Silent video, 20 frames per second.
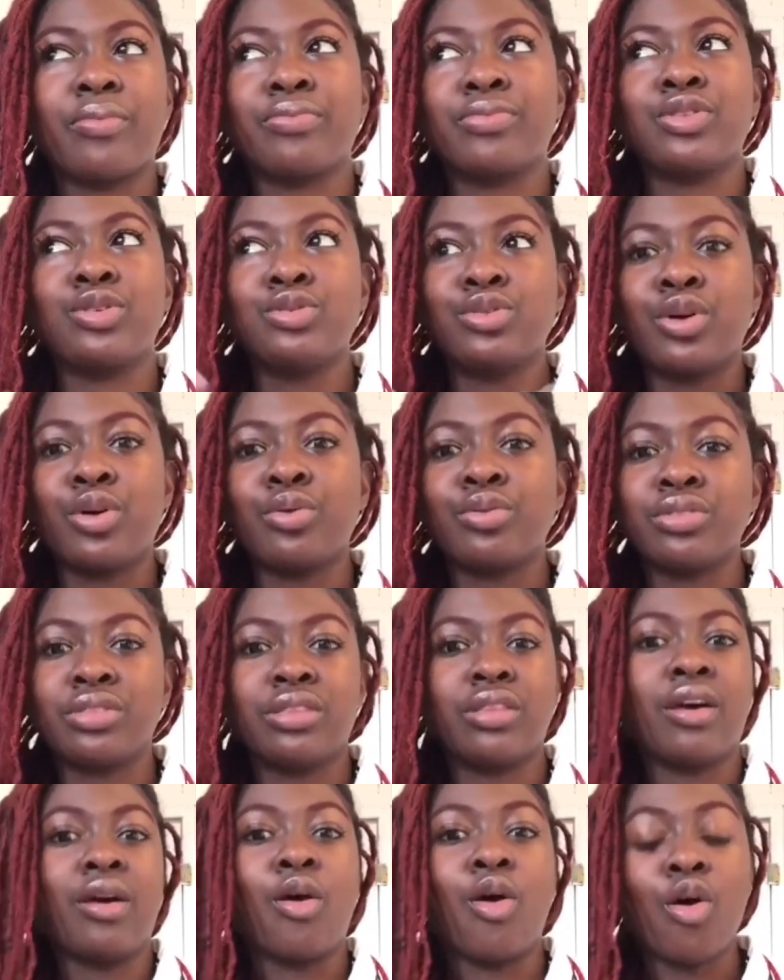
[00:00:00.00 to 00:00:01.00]
you know
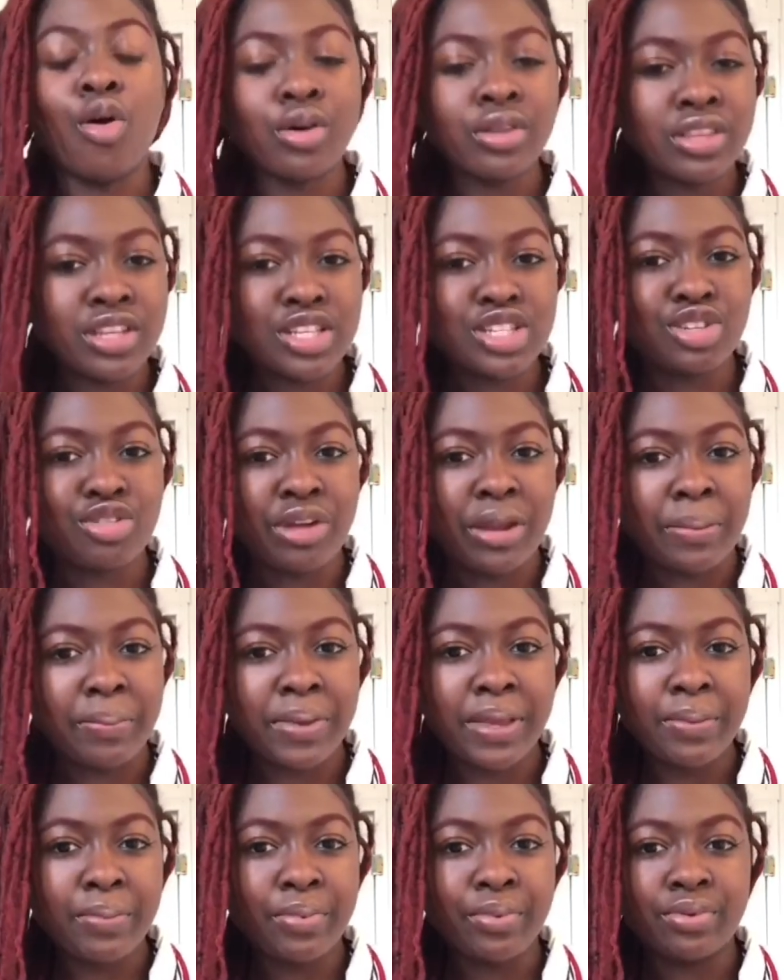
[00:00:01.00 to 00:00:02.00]
all these great
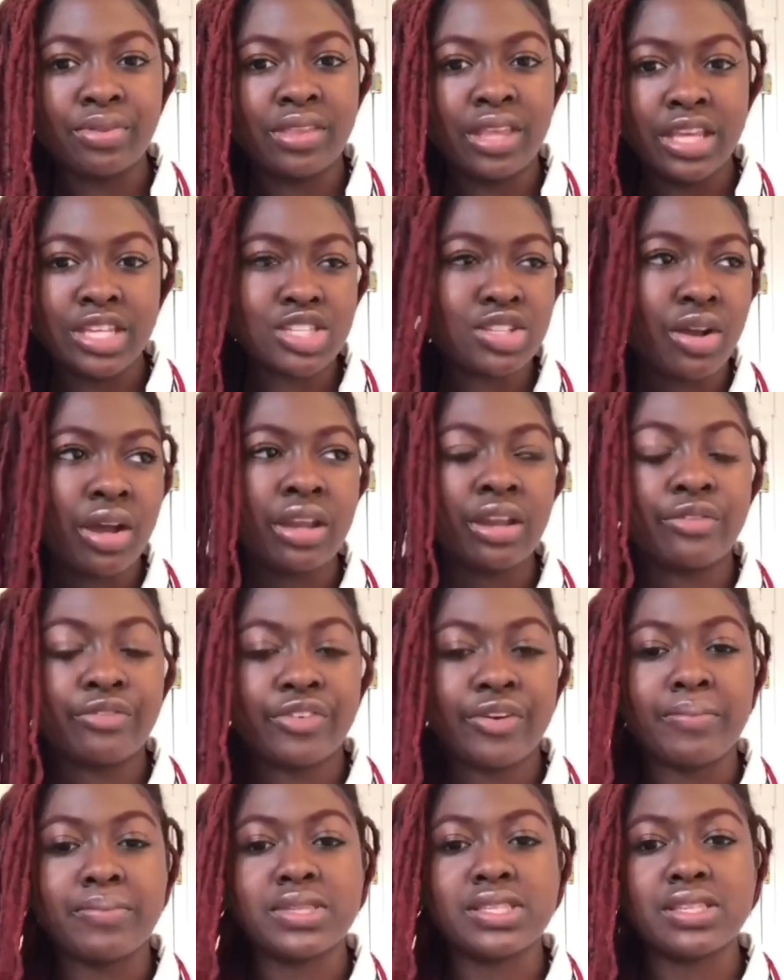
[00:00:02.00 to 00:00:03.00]
people they started
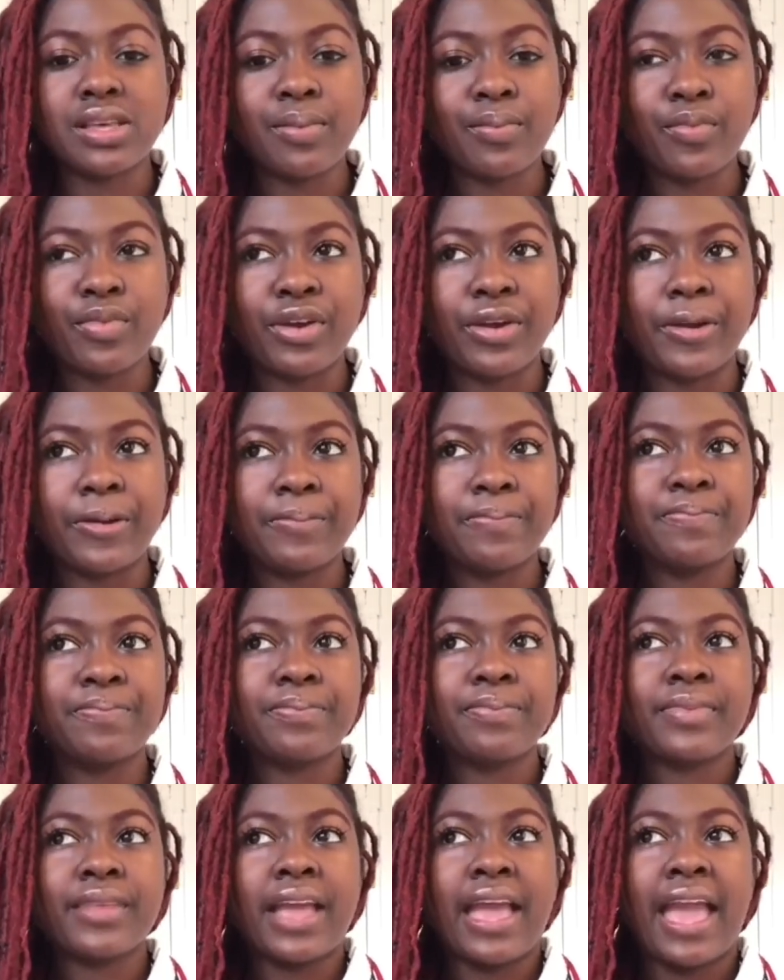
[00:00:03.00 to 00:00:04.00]
from somewhere
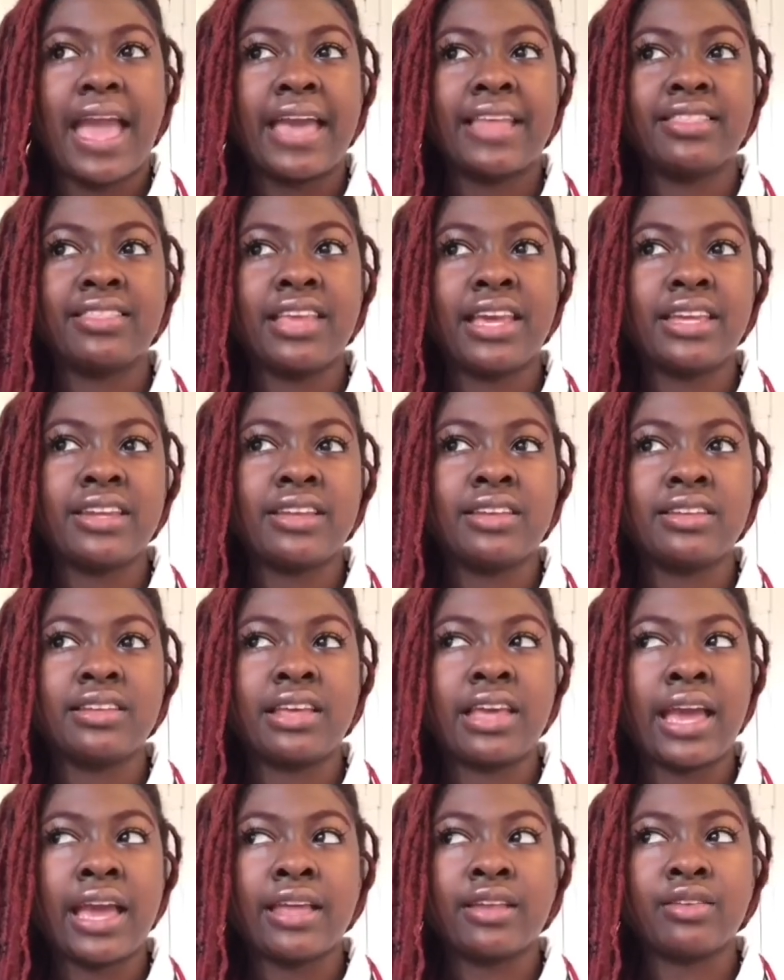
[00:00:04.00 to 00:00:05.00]
and they didn't
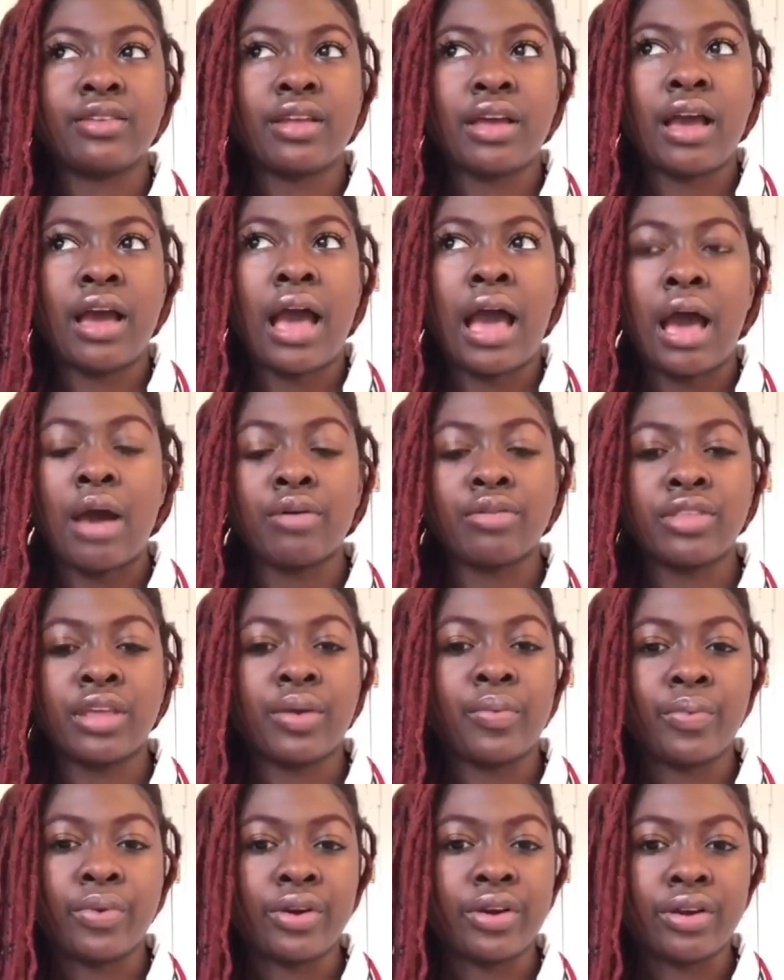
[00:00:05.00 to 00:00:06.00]
get how they
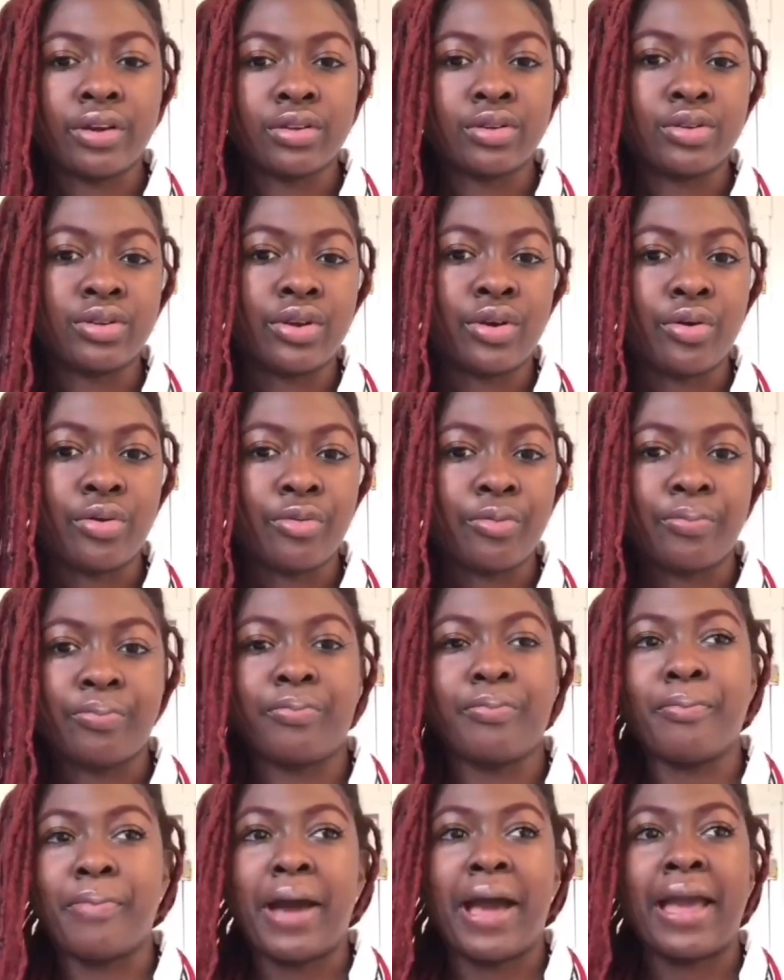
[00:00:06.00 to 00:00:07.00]
were, you know,
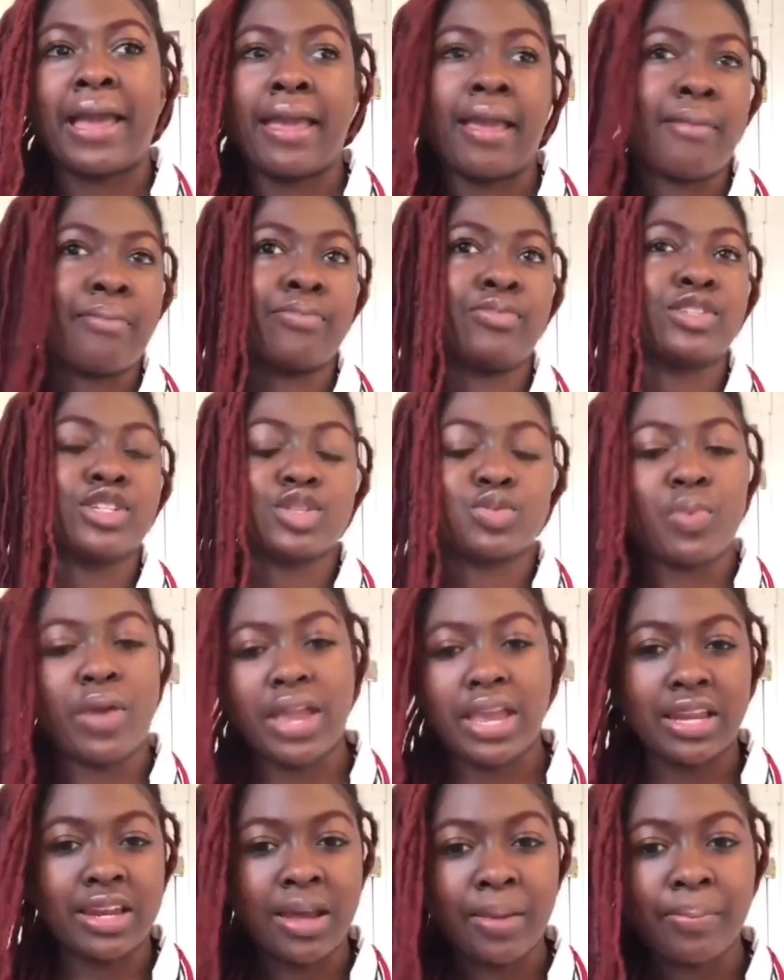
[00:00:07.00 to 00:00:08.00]
by just
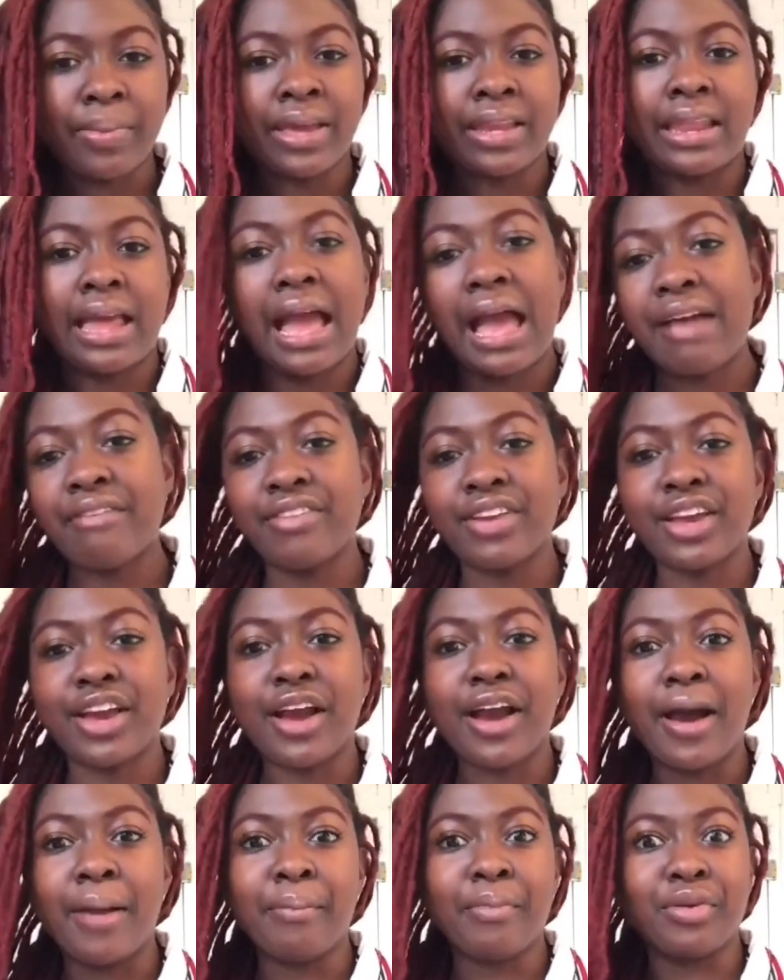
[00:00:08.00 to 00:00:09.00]
waking up and having
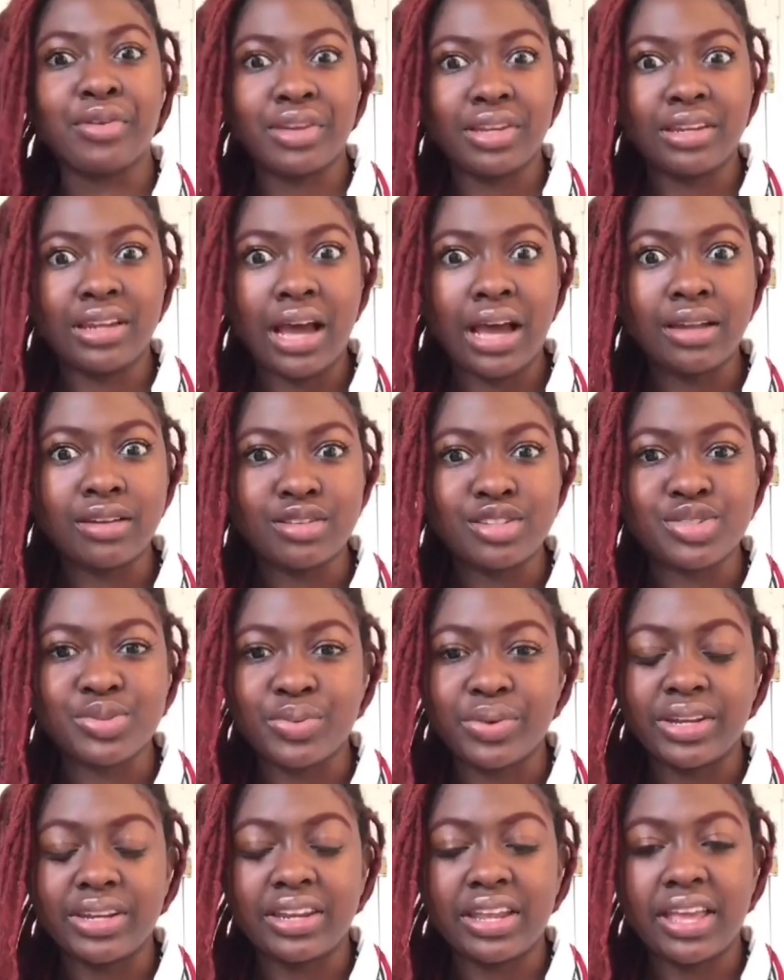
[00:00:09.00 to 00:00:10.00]
a million dollars
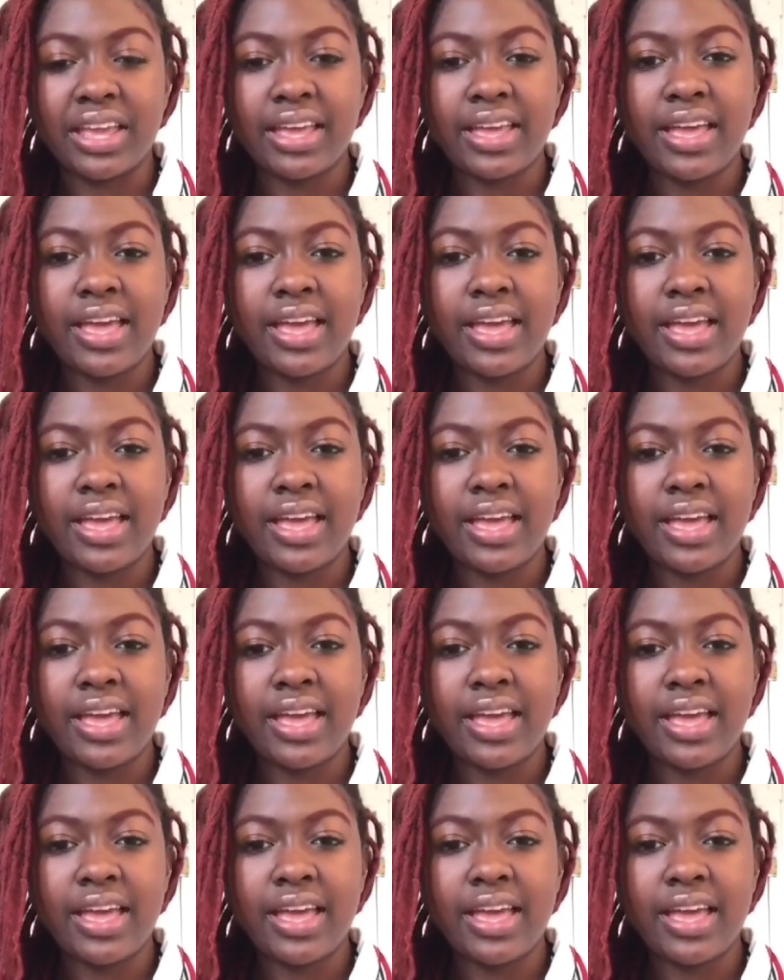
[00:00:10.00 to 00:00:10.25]
one day.